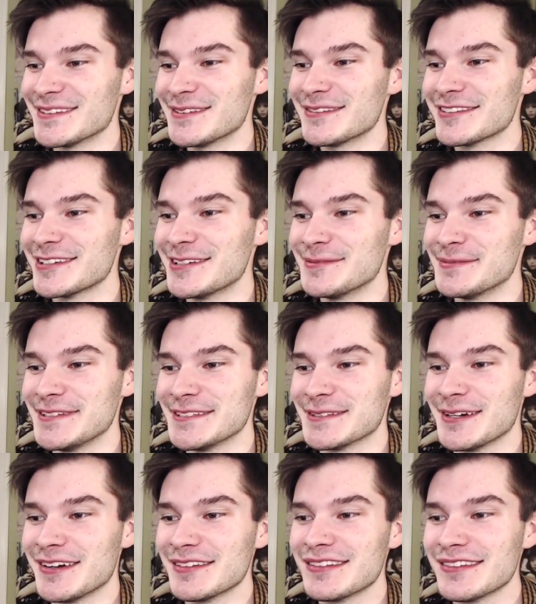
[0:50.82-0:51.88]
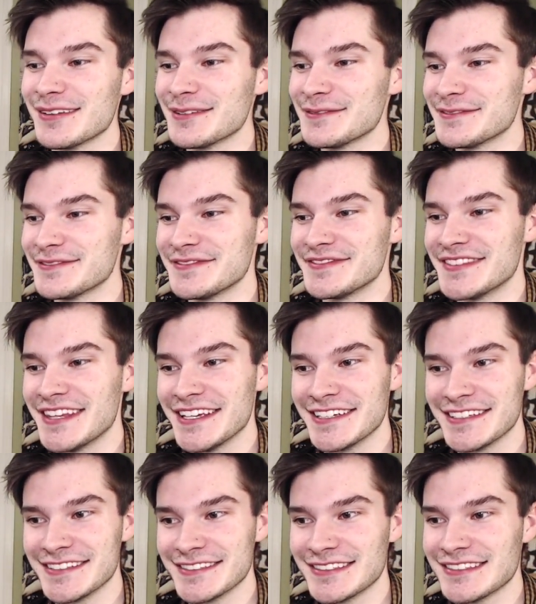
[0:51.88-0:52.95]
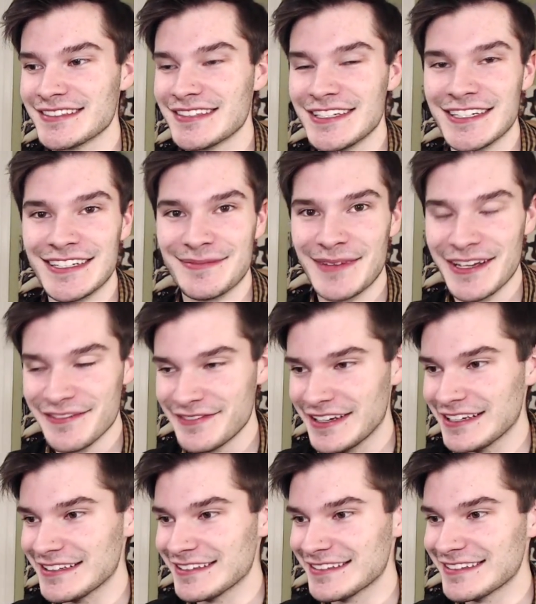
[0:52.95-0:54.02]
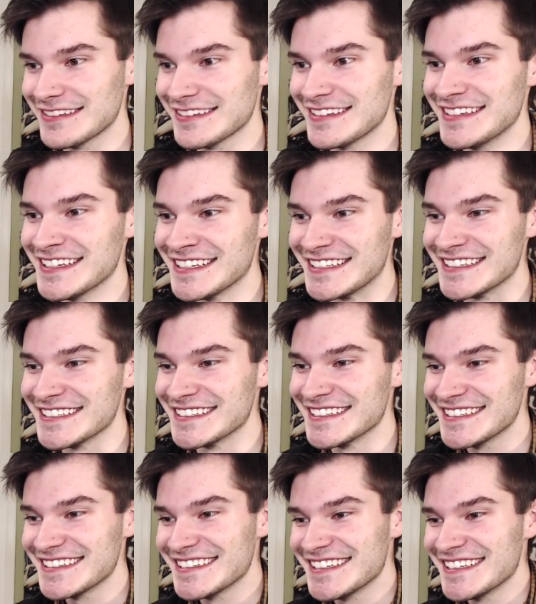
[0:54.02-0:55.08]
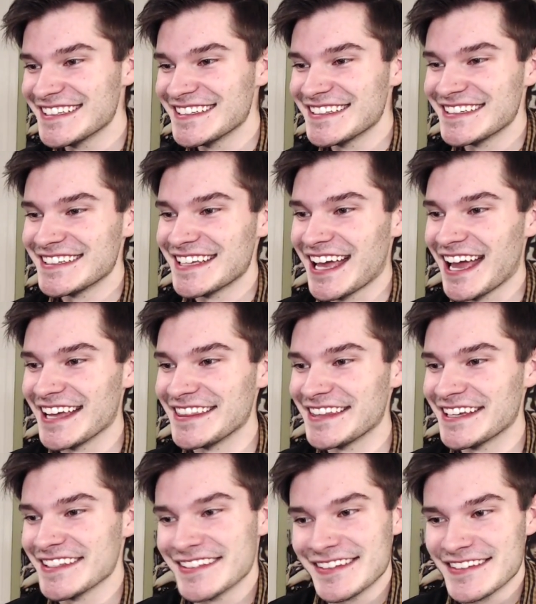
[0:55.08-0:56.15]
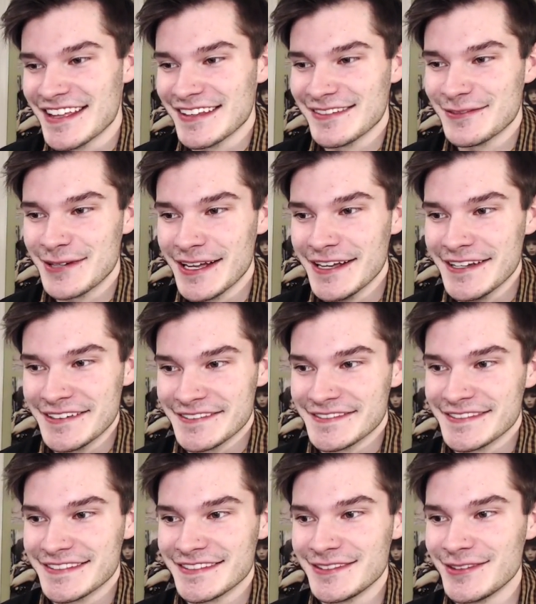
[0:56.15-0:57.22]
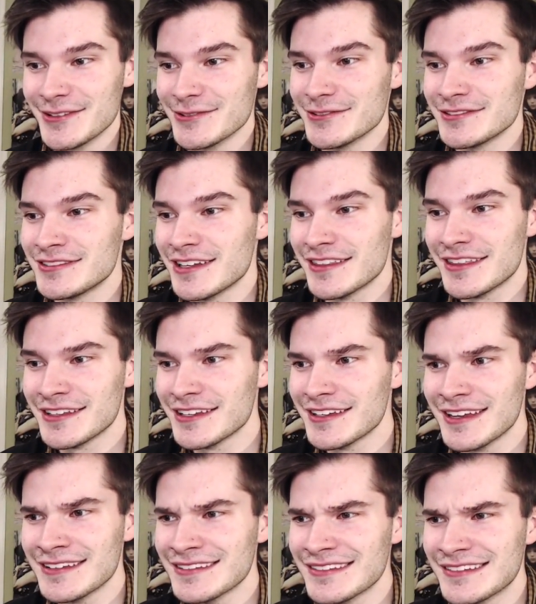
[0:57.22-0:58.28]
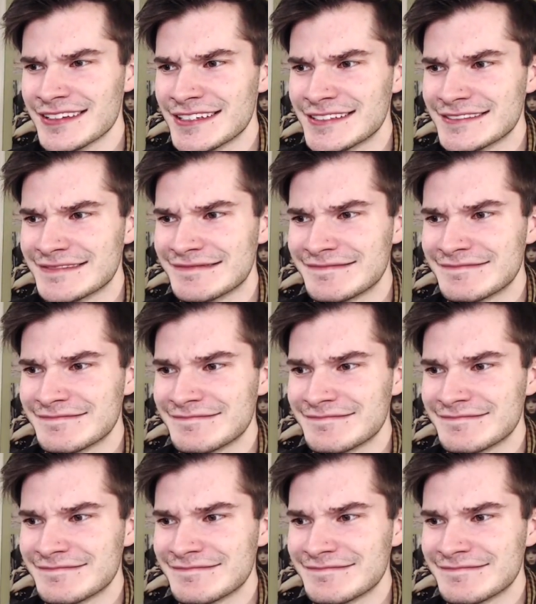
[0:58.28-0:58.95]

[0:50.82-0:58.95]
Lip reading: There's going to be lots of things in my face. And that's okay. No, nothing against it.